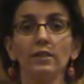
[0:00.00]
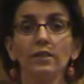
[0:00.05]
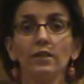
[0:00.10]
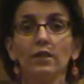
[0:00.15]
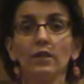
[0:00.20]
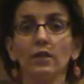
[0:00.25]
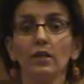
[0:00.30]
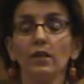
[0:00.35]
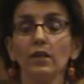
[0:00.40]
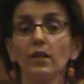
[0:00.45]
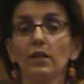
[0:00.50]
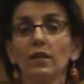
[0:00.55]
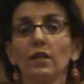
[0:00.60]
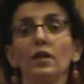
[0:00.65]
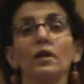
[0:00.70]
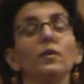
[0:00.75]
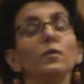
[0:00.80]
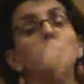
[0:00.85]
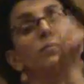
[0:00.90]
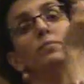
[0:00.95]
I just want to
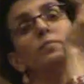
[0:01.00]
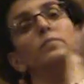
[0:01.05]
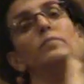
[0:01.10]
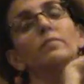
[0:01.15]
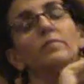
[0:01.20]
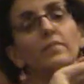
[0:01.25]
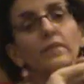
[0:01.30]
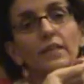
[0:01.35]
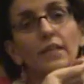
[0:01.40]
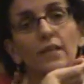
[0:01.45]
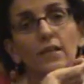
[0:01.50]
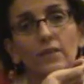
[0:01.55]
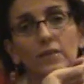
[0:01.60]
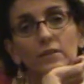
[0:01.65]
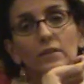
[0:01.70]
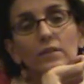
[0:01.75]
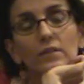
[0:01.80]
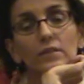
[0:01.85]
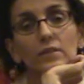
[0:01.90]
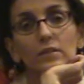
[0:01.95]
comment, yeah, like during the early
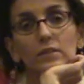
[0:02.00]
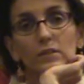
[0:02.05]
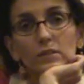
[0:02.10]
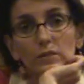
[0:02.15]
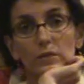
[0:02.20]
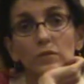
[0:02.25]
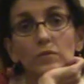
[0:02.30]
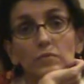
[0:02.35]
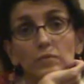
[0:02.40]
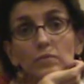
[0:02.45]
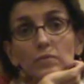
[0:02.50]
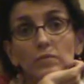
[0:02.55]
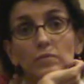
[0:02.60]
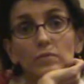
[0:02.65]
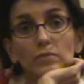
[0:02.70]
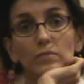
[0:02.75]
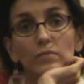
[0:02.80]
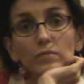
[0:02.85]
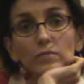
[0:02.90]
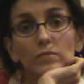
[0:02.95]
80s, I was living in
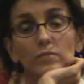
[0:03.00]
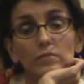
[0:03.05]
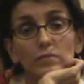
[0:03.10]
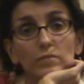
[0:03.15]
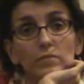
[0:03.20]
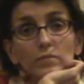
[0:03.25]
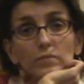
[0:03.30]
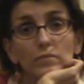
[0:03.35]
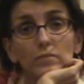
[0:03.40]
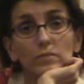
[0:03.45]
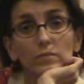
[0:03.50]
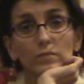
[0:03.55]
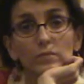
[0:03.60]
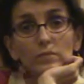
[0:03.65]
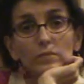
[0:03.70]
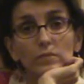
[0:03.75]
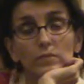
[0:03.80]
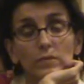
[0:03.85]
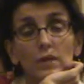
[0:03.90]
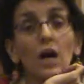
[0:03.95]
the
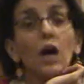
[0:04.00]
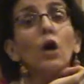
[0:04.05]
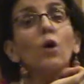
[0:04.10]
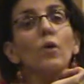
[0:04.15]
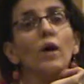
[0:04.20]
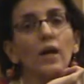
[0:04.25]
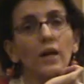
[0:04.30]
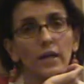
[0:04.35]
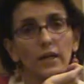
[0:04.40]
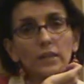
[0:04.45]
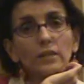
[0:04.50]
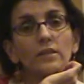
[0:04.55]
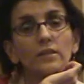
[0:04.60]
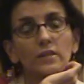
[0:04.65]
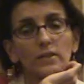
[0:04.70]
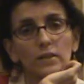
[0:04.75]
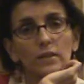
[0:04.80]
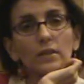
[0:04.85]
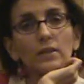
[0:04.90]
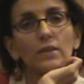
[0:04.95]
Philippines. Oh, uh-huh. And
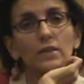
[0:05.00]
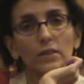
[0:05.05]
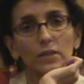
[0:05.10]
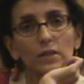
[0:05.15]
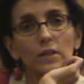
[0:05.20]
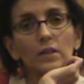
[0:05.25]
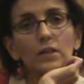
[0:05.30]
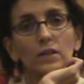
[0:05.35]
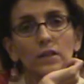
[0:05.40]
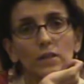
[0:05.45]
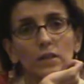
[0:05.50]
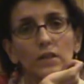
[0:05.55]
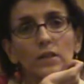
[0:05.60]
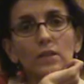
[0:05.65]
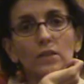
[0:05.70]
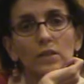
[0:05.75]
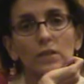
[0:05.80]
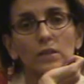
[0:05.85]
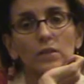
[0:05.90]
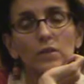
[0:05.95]
over there, yeah,
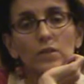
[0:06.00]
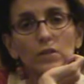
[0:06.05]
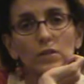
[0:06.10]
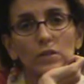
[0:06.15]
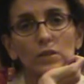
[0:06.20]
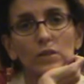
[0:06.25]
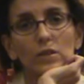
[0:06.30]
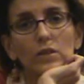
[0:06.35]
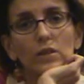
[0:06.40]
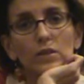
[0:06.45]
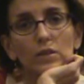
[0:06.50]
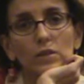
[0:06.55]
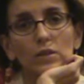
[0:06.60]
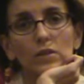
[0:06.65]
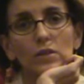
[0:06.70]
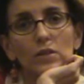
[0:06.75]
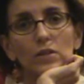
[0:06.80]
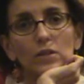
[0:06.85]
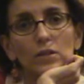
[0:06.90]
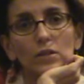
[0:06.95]
Sanrio and Hello Kitty was
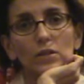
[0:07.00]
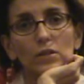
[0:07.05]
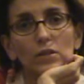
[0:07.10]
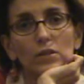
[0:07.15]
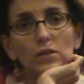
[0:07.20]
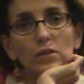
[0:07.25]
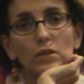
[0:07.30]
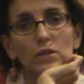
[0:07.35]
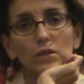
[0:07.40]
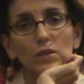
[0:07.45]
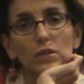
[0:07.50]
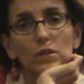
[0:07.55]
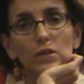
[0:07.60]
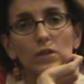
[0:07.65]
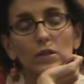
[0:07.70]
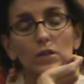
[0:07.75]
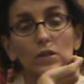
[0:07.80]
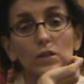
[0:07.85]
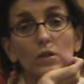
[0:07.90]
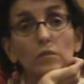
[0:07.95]
very
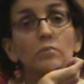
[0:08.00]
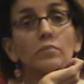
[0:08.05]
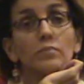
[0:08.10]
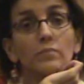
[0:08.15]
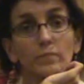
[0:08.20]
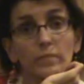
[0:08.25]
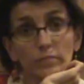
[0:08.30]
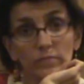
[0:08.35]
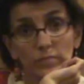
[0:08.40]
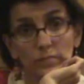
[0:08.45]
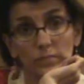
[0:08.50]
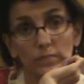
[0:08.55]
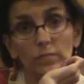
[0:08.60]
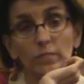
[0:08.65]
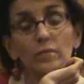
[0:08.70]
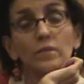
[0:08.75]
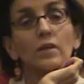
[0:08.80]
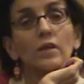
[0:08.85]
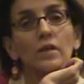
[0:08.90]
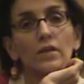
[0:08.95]
big. In fact, I mm-hmm. remember,